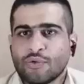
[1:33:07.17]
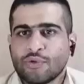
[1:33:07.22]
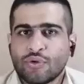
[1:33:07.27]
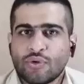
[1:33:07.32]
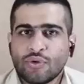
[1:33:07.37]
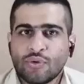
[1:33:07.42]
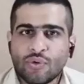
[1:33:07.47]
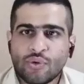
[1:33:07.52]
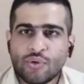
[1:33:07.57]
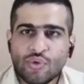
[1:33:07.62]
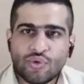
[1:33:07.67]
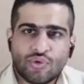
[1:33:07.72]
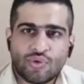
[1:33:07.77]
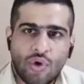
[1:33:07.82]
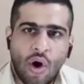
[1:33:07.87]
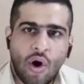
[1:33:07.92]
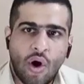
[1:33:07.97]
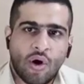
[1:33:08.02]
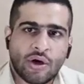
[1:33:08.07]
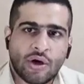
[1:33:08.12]
do
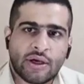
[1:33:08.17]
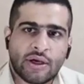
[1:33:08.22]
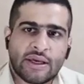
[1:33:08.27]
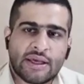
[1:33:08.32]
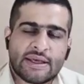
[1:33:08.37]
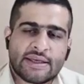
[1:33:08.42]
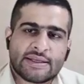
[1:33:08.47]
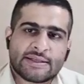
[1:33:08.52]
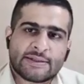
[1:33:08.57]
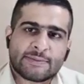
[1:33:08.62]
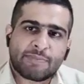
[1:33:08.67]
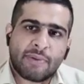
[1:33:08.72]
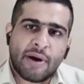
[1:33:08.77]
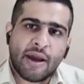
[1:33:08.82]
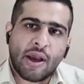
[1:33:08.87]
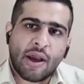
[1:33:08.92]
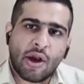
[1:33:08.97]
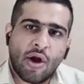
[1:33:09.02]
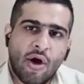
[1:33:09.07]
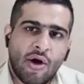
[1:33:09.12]
wrong is
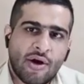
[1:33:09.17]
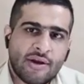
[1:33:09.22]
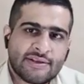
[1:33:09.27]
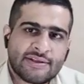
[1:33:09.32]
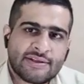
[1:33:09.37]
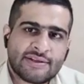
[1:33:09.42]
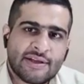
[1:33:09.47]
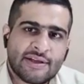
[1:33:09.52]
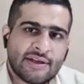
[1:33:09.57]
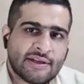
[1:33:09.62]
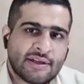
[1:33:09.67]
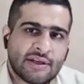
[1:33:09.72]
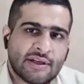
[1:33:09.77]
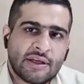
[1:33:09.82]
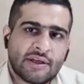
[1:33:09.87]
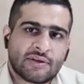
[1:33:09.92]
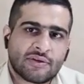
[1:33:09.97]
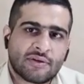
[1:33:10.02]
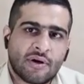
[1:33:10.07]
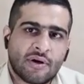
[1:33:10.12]
by
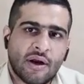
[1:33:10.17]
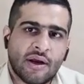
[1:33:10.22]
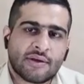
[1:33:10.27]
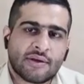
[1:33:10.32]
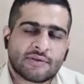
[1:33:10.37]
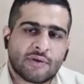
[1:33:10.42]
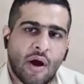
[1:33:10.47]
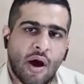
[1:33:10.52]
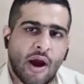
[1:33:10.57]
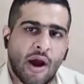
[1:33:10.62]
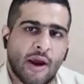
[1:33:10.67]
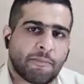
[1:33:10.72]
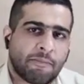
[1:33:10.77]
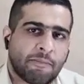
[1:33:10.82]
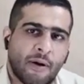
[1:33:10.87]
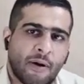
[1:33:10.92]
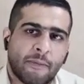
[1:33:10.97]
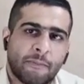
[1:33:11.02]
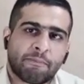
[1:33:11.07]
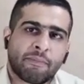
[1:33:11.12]
constantly trying to hype
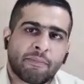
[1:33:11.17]
up